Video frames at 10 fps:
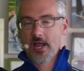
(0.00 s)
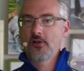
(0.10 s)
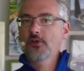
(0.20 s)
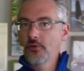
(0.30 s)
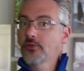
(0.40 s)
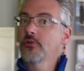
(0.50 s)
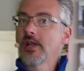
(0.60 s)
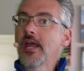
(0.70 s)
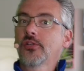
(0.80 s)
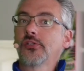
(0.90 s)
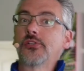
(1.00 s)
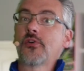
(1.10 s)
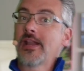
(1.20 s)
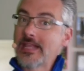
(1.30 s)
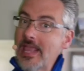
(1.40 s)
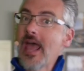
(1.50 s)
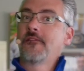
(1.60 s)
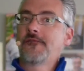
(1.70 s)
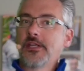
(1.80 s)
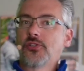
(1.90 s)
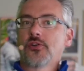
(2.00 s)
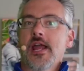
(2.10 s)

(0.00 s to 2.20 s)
I'll go through and actually try to get feature